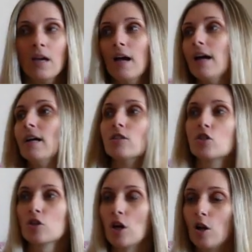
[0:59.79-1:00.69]
And
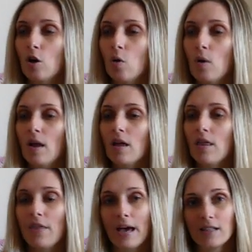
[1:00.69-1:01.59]
so
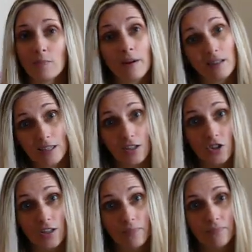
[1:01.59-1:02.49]
that is my
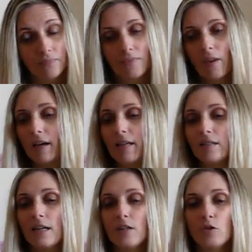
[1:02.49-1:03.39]
intention. I
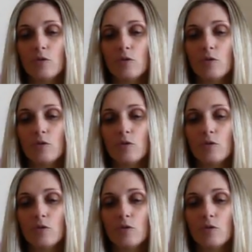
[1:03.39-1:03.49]
intend to